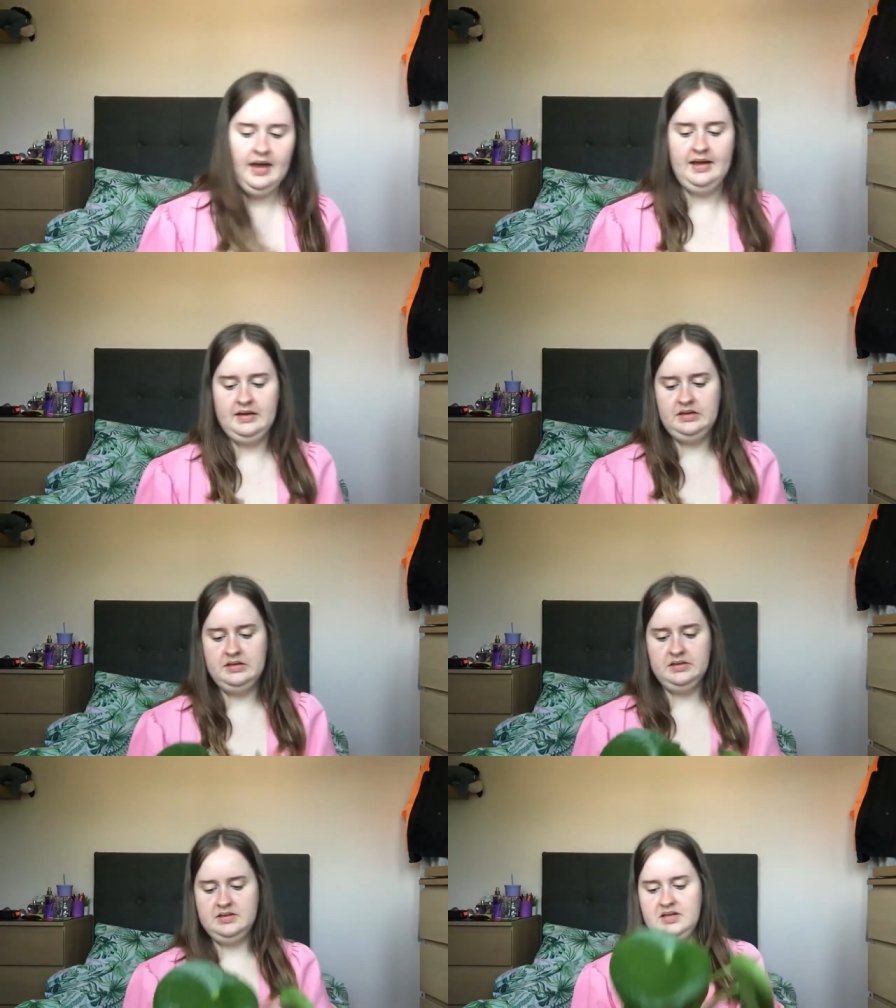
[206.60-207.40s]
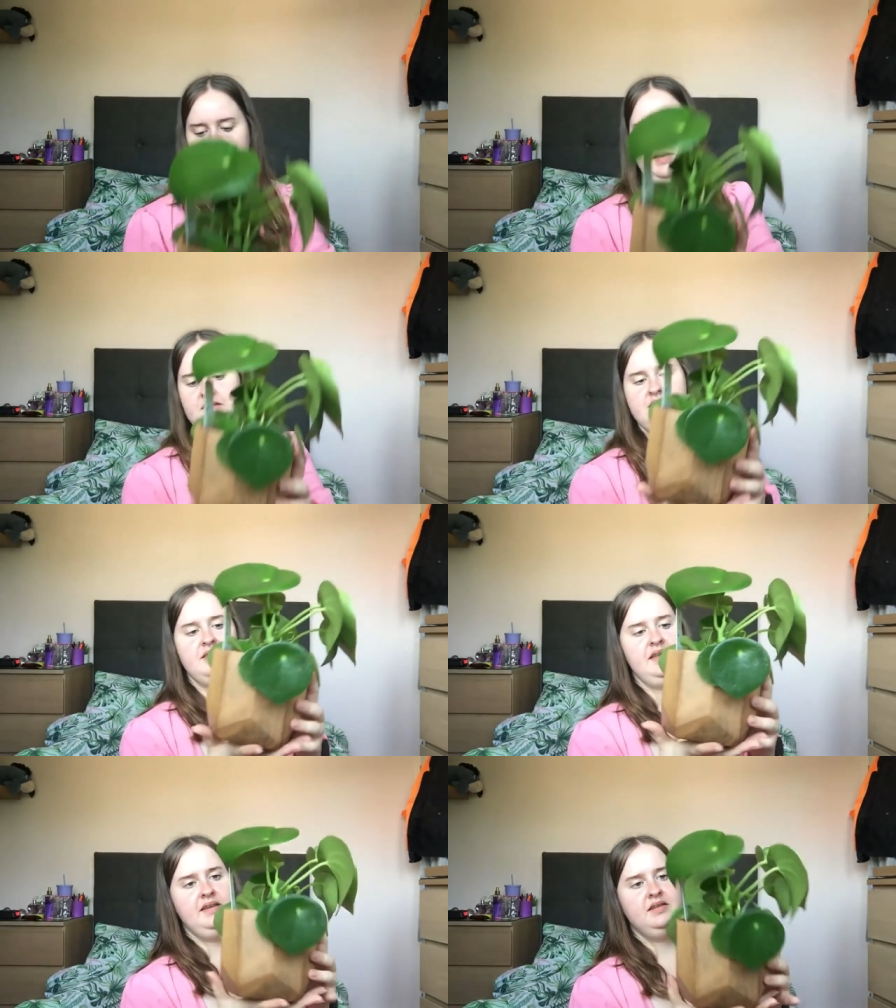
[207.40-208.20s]
and it's
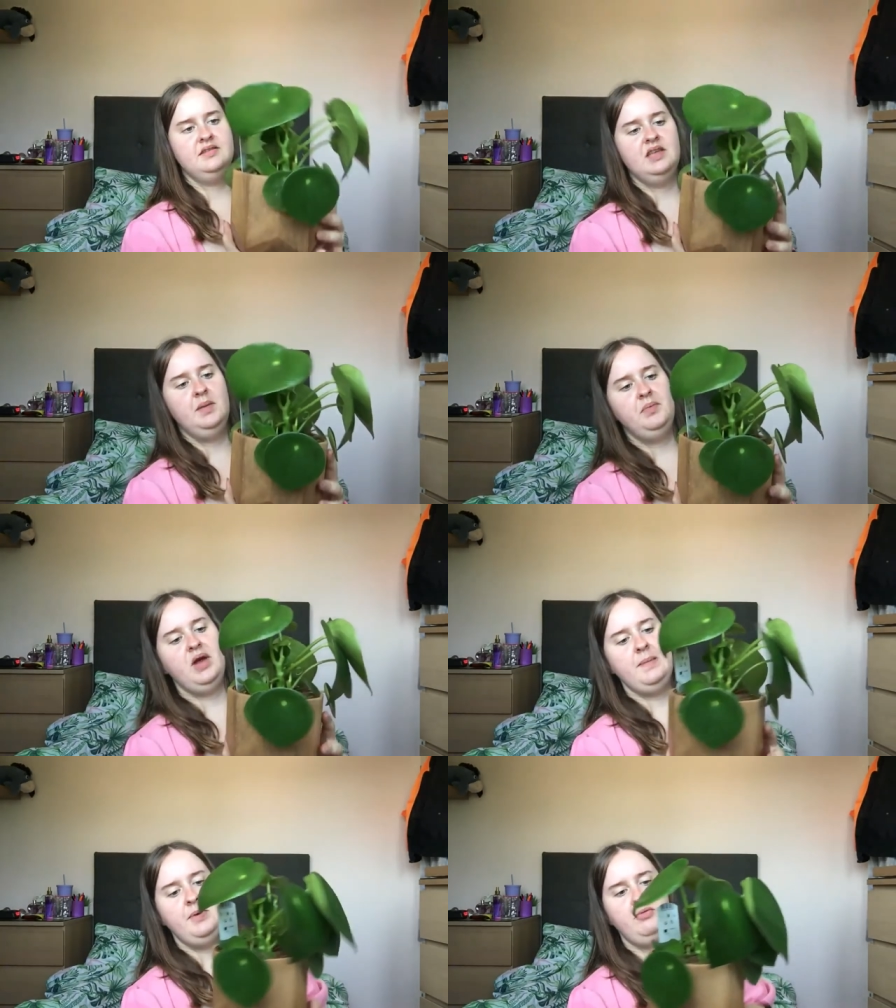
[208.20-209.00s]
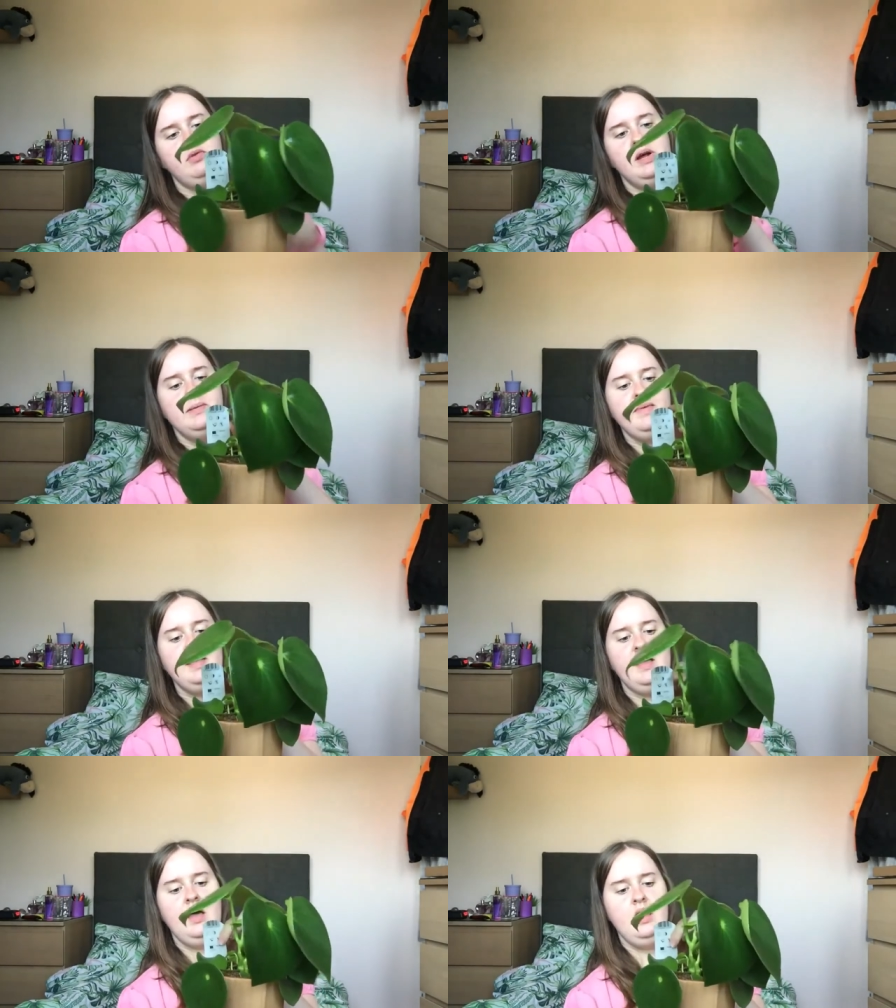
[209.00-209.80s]
this
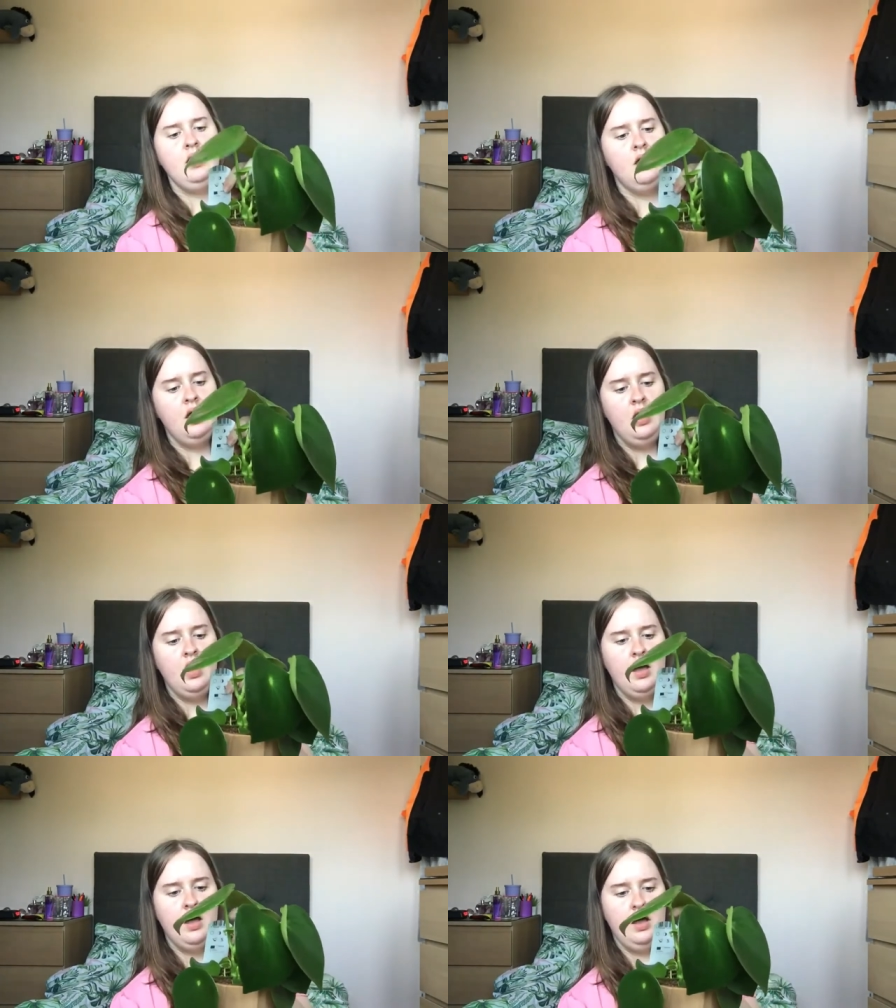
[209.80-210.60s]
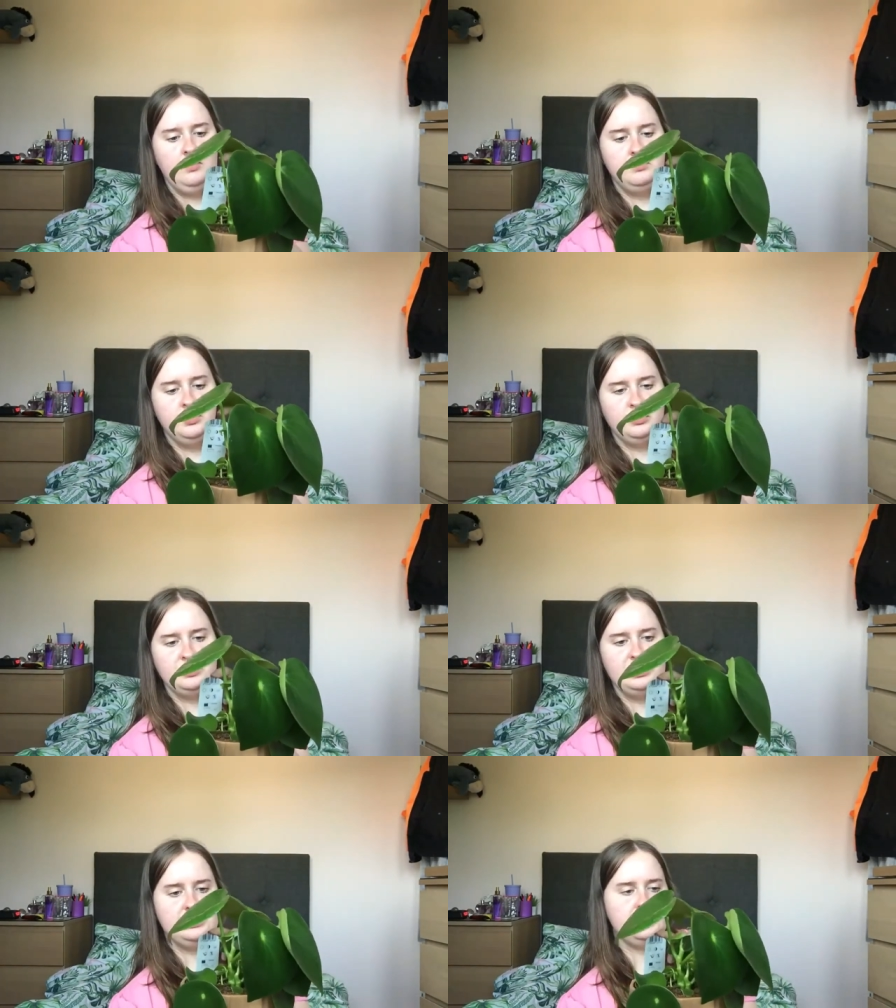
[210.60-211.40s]
peperomia. I'm
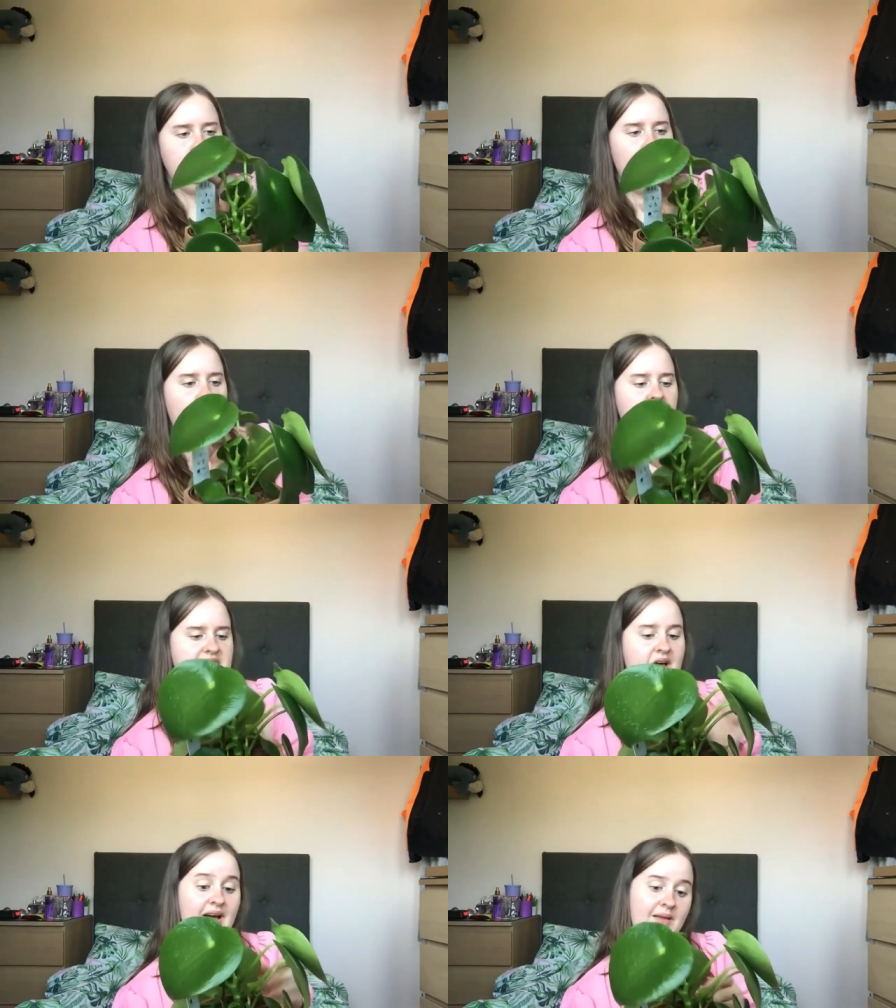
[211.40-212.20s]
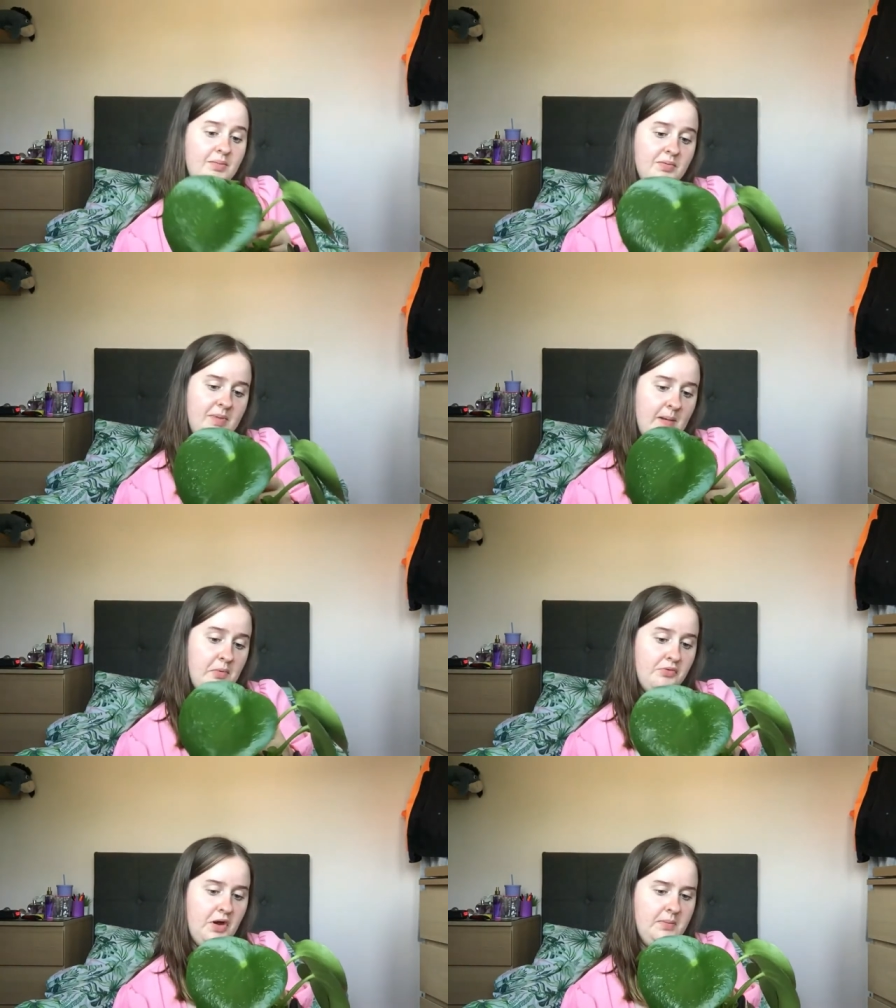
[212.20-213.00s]
not too sure what type of
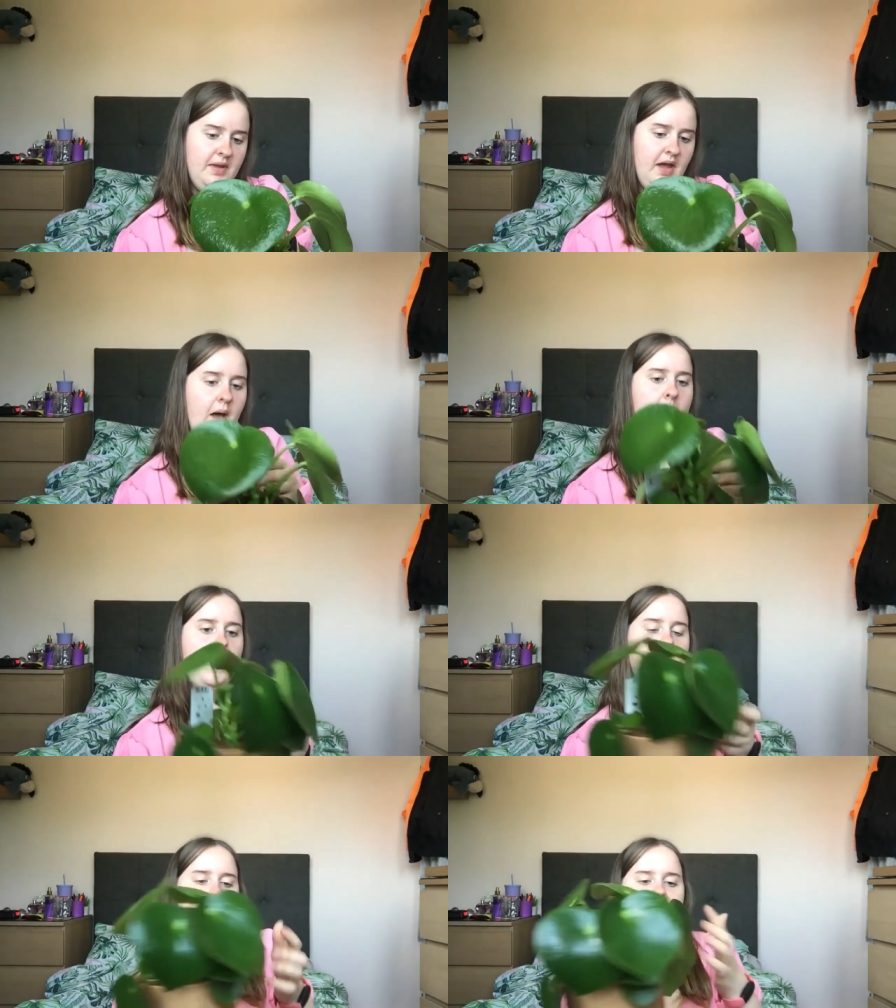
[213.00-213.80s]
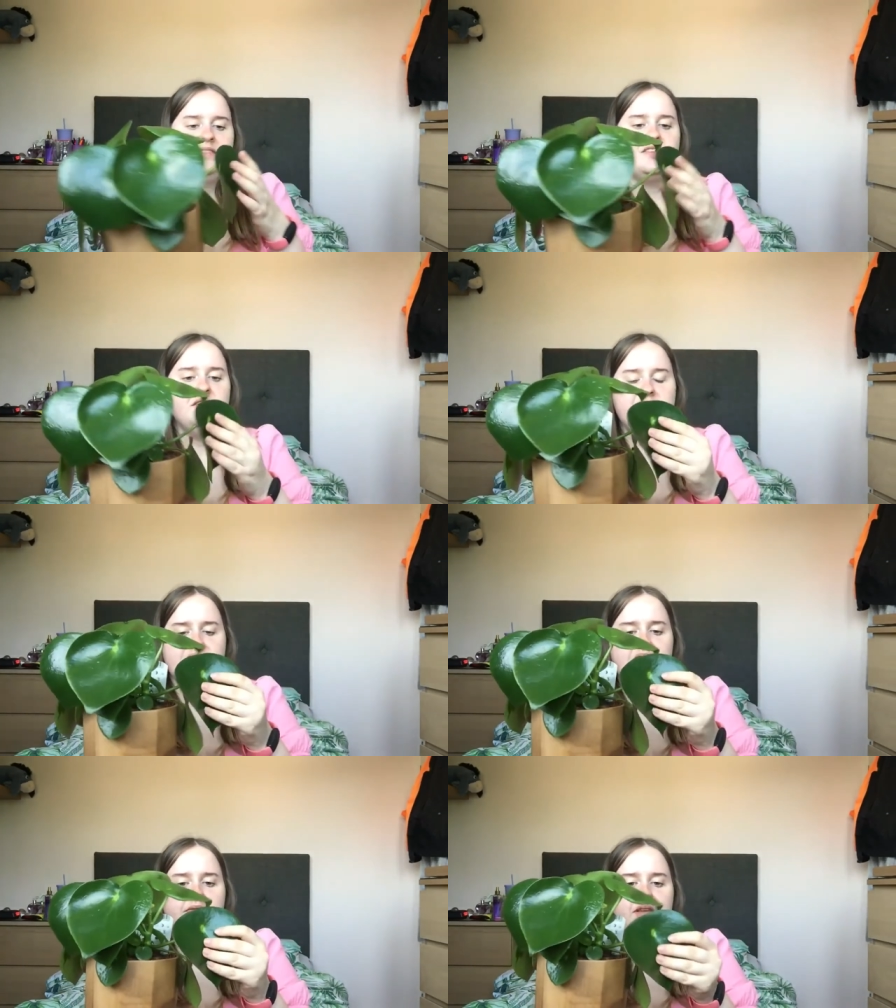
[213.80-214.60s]
peperomia, but it's got
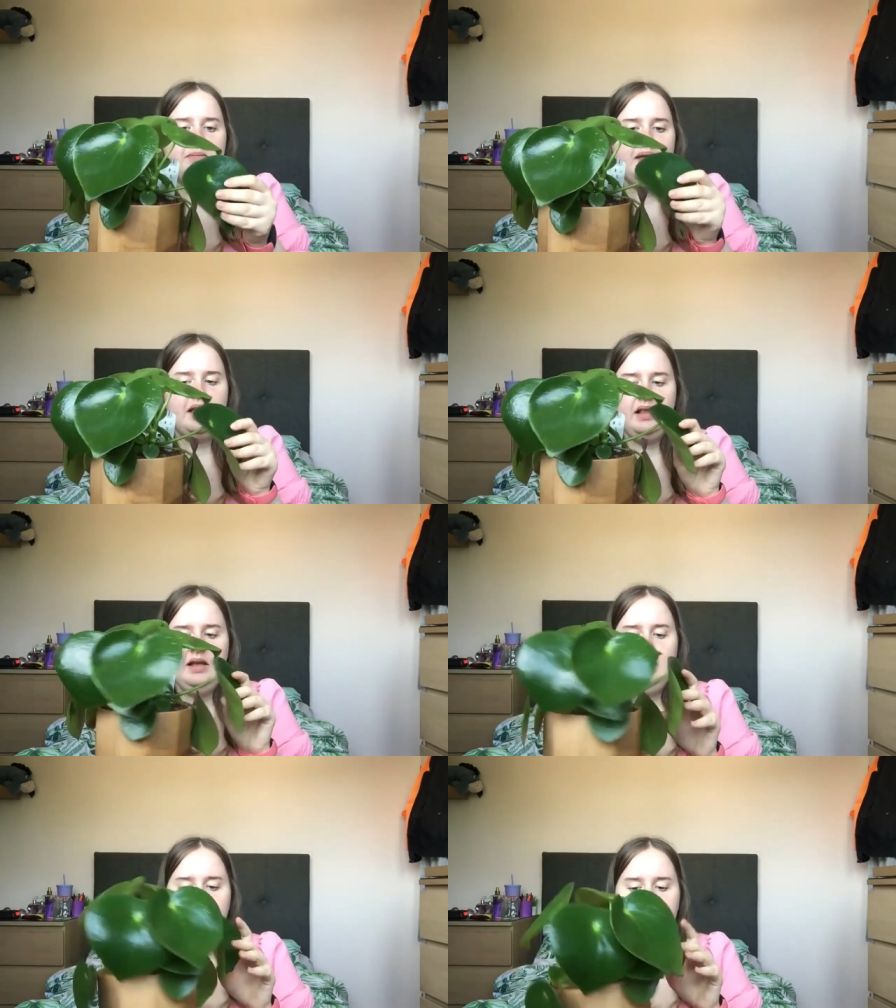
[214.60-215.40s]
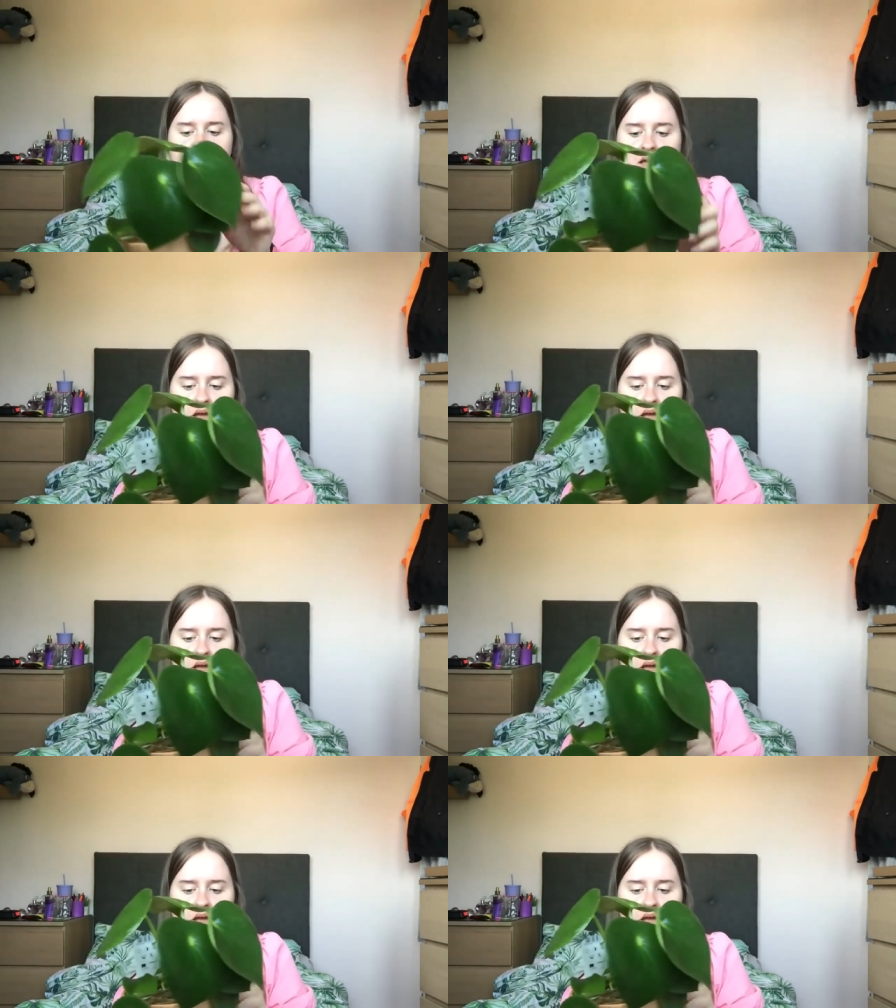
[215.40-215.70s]
these lovely big leaves.